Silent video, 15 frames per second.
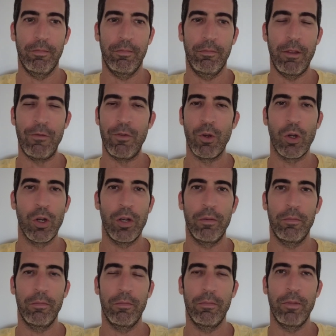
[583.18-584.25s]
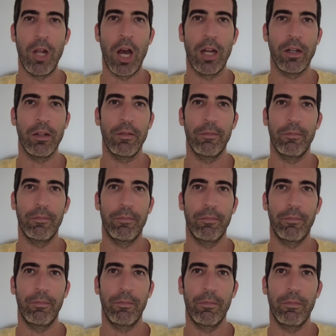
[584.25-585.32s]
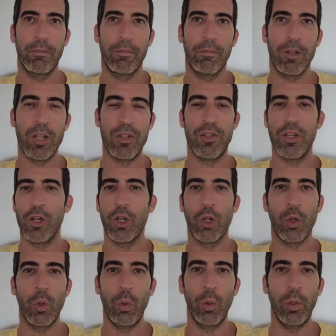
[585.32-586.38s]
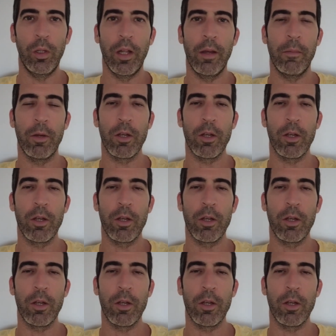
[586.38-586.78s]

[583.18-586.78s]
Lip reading: if you're not considered cool